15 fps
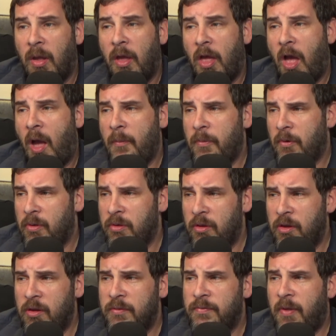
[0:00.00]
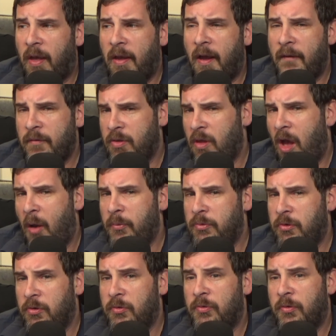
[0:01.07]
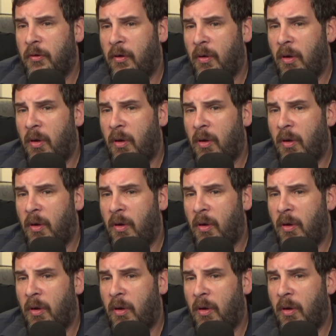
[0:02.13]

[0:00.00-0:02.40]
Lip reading: And I believe they have an option for